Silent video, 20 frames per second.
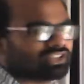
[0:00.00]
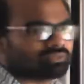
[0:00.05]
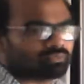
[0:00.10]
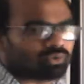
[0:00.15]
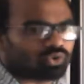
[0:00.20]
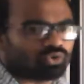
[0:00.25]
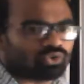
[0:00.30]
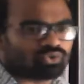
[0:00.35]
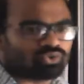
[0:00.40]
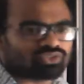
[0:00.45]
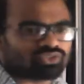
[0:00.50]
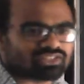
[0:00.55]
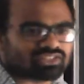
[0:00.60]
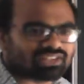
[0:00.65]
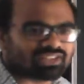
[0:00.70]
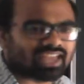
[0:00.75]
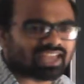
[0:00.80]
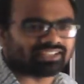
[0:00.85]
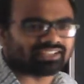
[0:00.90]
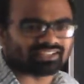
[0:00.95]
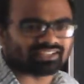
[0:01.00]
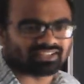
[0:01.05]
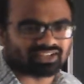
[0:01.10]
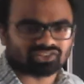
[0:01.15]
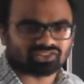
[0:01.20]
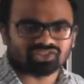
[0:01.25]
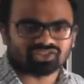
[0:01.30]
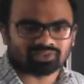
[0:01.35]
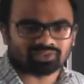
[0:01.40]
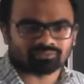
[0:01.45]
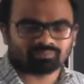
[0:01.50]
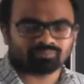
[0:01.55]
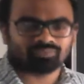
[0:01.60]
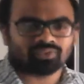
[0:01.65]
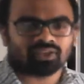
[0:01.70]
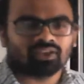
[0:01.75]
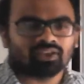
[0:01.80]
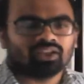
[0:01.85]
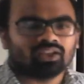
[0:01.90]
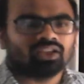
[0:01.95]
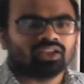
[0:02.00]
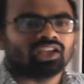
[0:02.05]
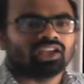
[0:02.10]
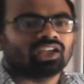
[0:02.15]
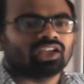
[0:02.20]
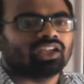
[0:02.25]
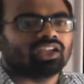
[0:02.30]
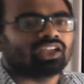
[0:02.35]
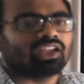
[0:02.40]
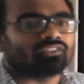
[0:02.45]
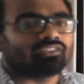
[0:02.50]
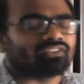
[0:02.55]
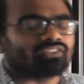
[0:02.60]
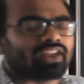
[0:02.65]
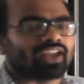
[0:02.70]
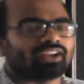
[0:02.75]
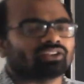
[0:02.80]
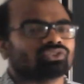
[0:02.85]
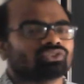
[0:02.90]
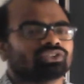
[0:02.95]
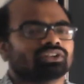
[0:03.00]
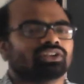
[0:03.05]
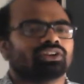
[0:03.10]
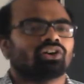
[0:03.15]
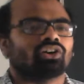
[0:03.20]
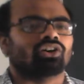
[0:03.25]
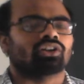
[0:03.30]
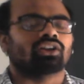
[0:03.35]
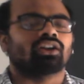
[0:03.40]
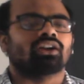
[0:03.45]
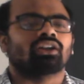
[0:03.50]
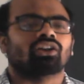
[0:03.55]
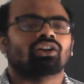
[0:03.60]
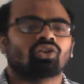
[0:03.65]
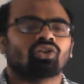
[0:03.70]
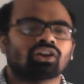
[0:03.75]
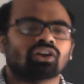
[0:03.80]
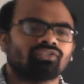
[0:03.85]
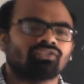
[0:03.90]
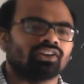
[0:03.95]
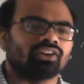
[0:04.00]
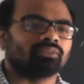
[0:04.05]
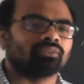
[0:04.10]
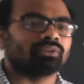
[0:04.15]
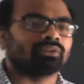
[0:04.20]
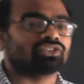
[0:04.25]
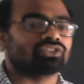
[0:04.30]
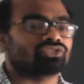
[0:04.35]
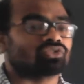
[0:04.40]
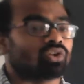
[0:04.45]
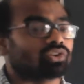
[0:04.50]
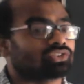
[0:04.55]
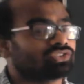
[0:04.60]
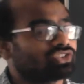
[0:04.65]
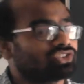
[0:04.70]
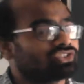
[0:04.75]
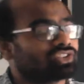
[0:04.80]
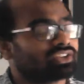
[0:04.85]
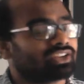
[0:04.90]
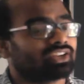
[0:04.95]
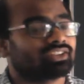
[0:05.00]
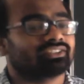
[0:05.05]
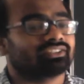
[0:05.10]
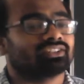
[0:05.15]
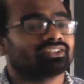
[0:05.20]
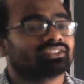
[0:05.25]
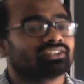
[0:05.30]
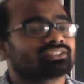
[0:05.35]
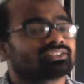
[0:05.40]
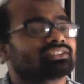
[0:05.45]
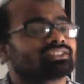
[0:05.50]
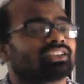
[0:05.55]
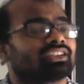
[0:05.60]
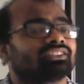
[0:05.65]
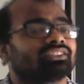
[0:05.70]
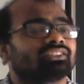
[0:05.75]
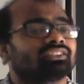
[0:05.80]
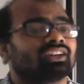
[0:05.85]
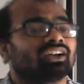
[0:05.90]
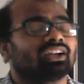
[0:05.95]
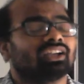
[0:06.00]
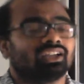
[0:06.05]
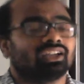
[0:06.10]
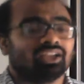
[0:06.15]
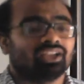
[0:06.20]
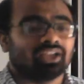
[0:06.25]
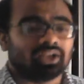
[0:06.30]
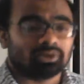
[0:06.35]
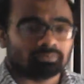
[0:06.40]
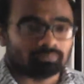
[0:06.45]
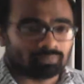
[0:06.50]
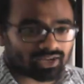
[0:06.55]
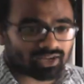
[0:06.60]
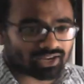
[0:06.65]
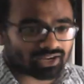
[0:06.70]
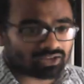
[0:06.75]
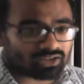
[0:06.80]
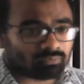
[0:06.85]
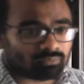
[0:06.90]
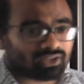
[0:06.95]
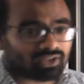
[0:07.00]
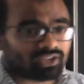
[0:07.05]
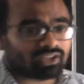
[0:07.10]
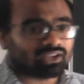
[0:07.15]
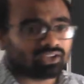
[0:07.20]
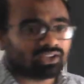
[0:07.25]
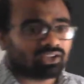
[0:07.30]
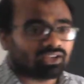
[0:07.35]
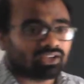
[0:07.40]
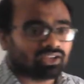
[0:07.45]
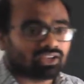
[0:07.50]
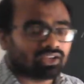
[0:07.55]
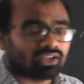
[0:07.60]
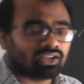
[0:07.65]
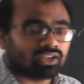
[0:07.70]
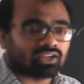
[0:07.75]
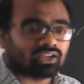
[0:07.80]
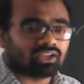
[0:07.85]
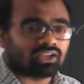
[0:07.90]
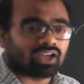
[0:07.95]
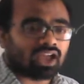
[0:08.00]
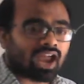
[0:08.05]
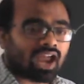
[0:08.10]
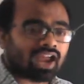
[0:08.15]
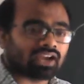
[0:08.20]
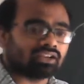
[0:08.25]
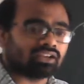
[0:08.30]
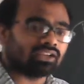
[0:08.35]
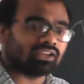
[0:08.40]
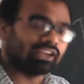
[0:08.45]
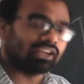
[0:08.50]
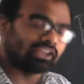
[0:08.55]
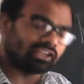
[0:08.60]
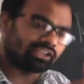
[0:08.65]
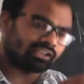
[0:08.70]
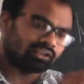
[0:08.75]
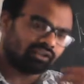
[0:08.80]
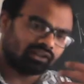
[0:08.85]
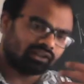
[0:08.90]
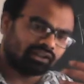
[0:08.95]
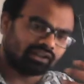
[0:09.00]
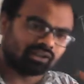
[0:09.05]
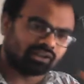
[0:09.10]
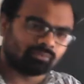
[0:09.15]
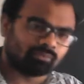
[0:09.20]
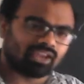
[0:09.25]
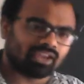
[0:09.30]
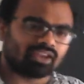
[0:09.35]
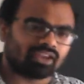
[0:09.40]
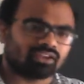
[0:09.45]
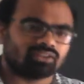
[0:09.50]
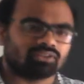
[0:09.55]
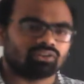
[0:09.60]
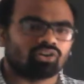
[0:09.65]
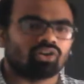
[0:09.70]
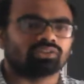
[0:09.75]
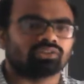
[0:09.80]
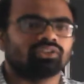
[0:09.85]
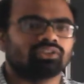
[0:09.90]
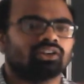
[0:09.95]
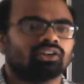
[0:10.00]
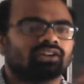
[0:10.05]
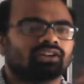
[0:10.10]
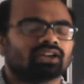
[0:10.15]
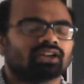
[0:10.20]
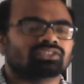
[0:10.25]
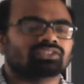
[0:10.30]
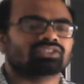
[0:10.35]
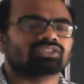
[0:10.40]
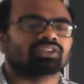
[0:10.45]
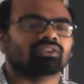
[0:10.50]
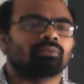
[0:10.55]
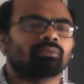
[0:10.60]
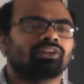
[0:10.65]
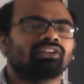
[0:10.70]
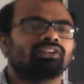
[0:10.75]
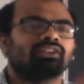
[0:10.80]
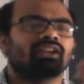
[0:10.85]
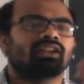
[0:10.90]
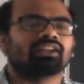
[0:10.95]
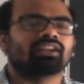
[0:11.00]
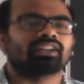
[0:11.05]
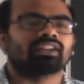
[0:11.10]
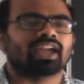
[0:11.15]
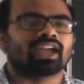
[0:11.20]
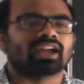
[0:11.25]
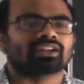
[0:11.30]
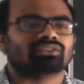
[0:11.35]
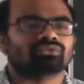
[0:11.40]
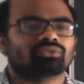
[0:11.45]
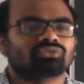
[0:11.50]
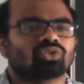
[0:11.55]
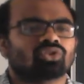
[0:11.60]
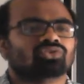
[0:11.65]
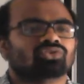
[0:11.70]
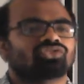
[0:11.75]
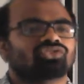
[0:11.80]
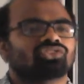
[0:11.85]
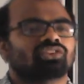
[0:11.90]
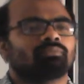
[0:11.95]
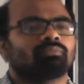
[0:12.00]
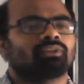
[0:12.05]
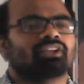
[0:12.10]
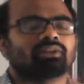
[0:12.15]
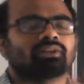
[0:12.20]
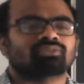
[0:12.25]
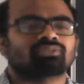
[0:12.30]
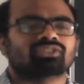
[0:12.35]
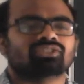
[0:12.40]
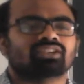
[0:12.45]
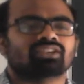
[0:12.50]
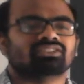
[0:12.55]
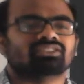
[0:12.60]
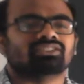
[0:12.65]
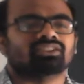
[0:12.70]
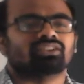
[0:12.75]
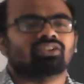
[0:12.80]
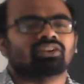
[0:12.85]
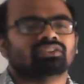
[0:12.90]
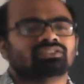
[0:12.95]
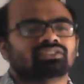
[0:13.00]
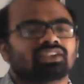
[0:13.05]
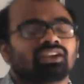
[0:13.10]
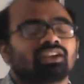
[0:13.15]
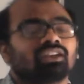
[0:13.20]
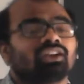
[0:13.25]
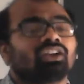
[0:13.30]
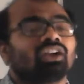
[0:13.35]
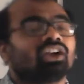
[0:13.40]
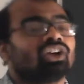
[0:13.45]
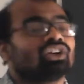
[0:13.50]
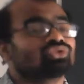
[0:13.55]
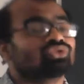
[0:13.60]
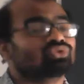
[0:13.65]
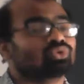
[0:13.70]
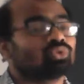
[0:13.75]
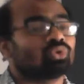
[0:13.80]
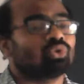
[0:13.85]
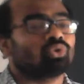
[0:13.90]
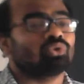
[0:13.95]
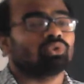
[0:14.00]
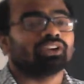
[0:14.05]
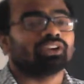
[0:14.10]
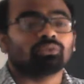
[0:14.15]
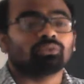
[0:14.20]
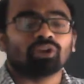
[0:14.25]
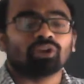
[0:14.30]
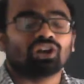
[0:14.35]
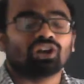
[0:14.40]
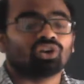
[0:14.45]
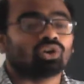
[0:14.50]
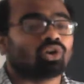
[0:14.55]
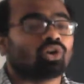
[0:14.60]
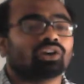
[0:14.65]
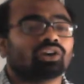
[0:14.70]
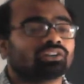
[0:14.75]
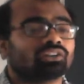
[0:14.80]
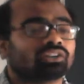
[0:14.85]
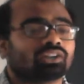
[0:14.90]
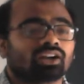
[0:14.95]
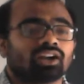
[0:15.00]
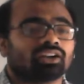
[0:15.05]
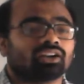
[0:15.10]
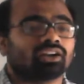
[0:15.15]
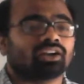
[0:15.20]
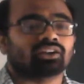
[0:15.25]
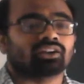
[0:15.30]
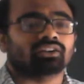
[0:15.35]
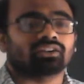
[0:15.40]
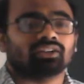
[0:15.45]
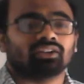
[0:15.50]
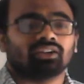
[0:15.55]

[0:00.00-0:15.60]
produces light energy. If nitrogen and argon are not filled, means oxygen enters in the bulb and it remain the tungsten material reacts with oxygen, becomes tungsten oxide. So it will not conduct